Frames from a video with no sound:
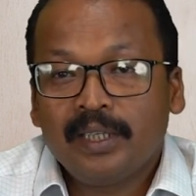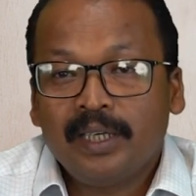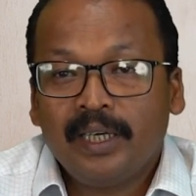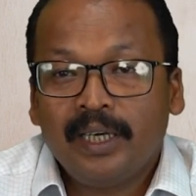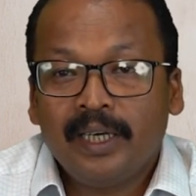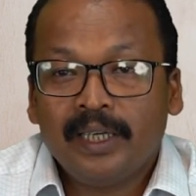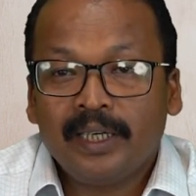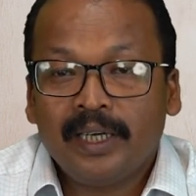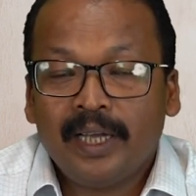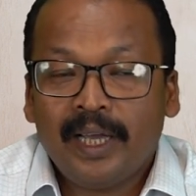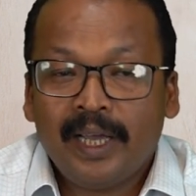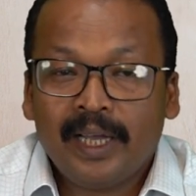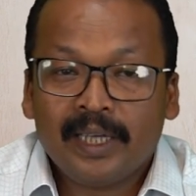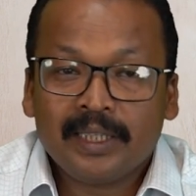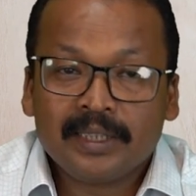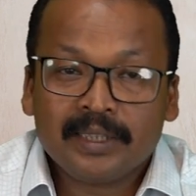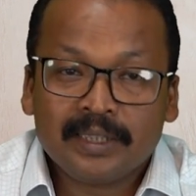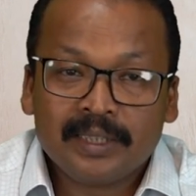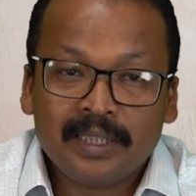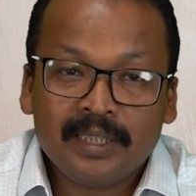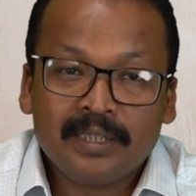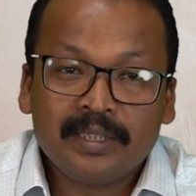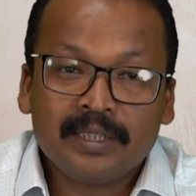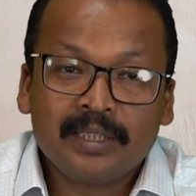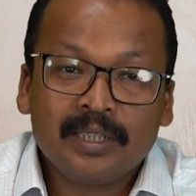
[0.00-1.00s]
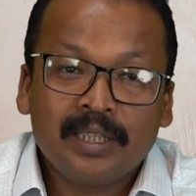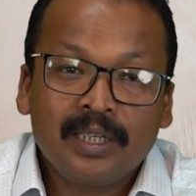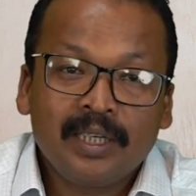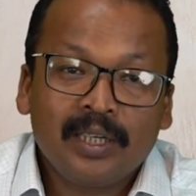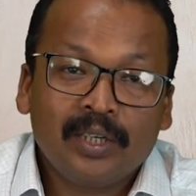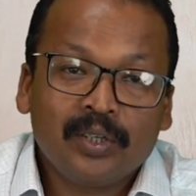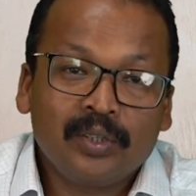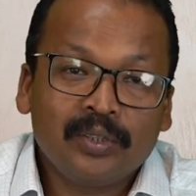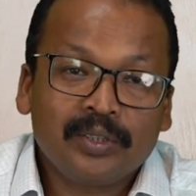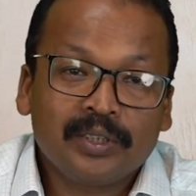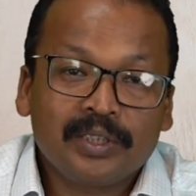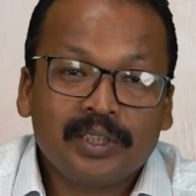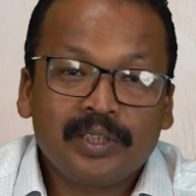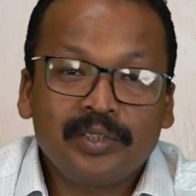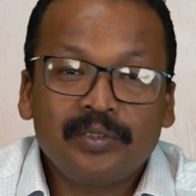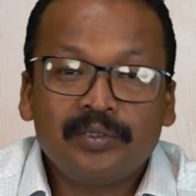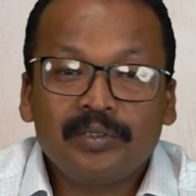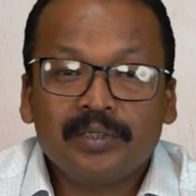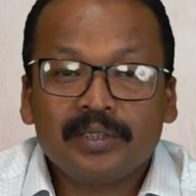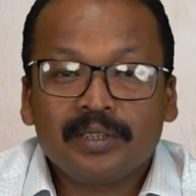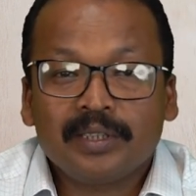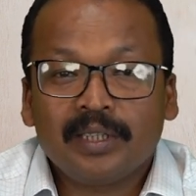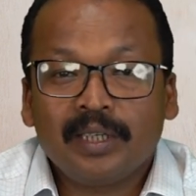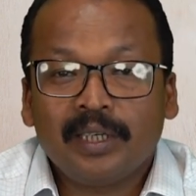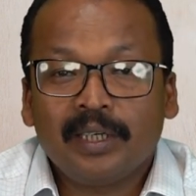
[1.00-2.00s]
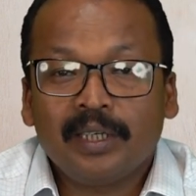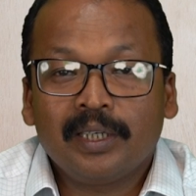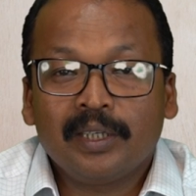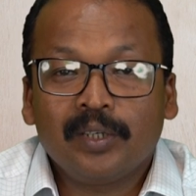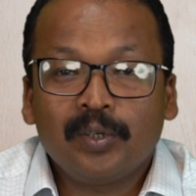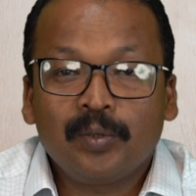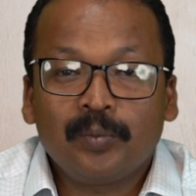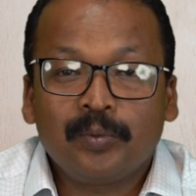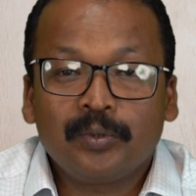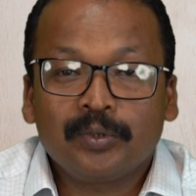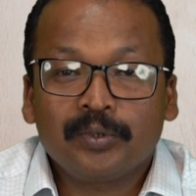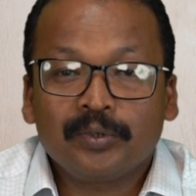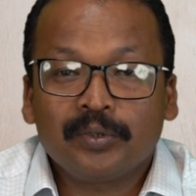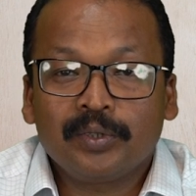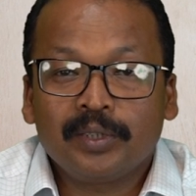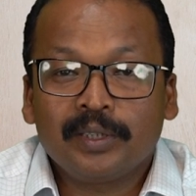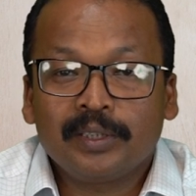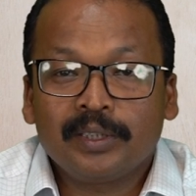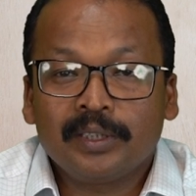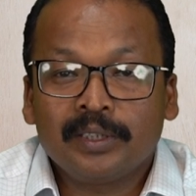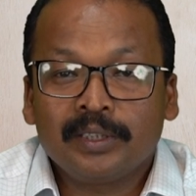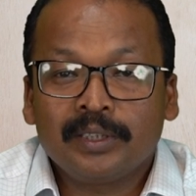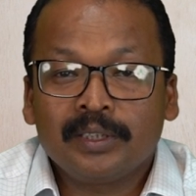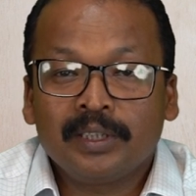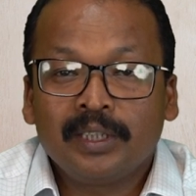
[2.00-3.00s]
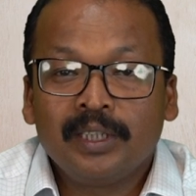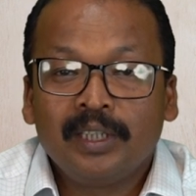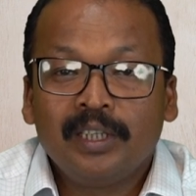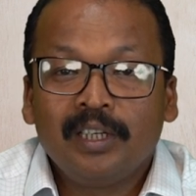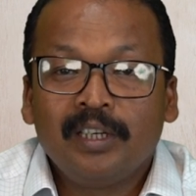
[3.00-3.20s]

and access continuous learning opportunities